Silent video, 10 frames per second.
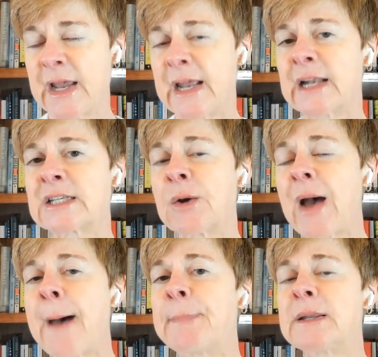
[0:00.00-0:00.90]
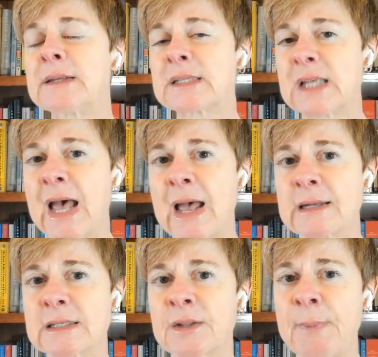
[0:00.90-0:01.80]
It so happens
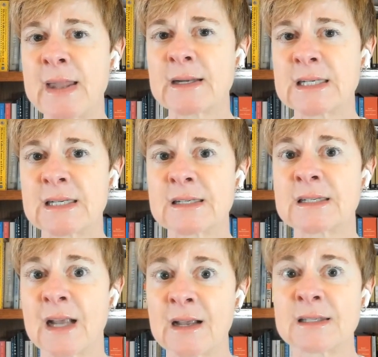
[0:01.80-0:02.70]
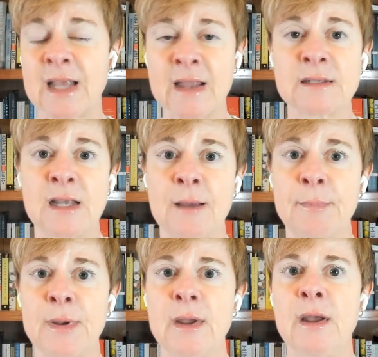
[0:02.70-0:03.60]
that the penitent does end up
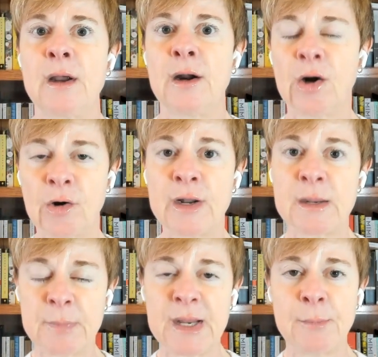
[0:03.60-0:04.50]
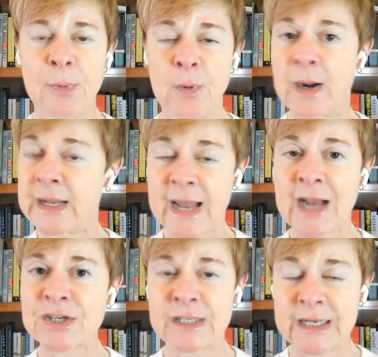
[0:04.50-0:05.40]
hurting people, and he
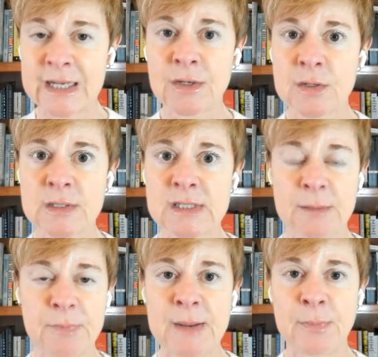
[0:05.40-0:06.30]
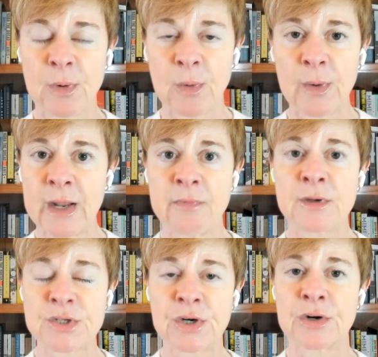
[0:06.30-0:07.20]
actually kills some people in the
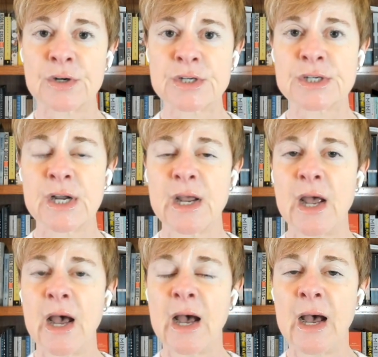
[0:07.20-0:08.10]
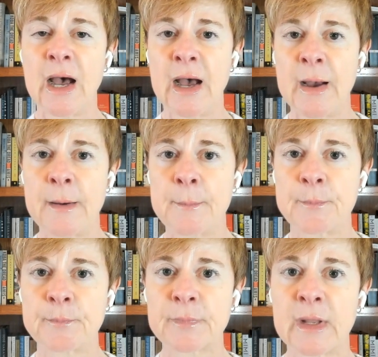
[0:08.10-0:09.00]
church
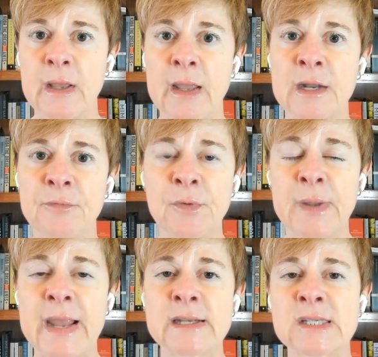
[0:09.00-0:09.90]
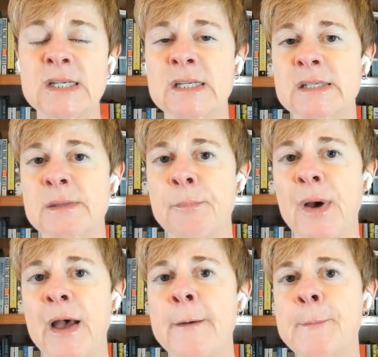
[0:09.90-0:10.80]
in a few cases.
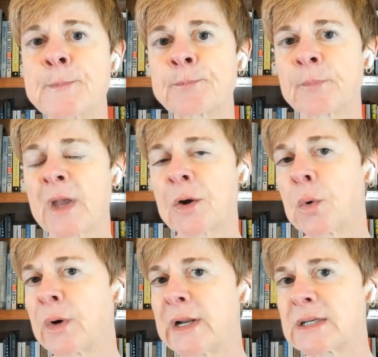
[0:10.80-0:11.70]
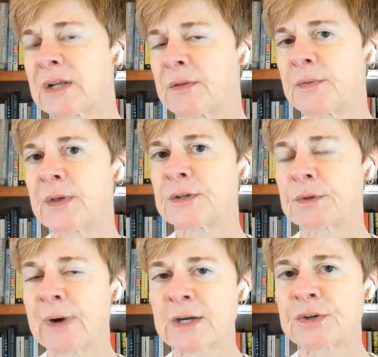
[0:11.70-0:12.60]
But according to the
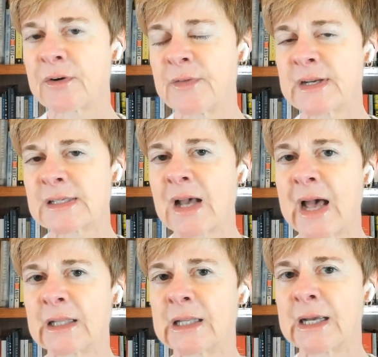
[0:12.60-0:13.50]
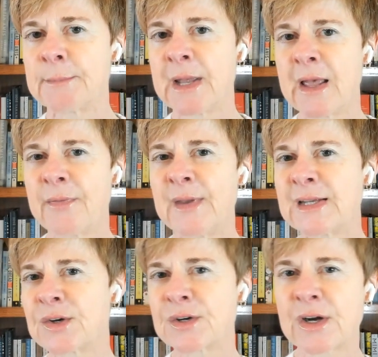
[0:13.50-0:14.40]
director of the asylum,
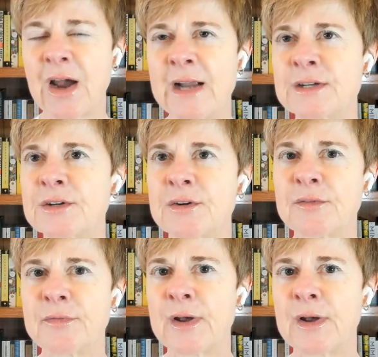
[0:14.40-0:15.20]
these are kind of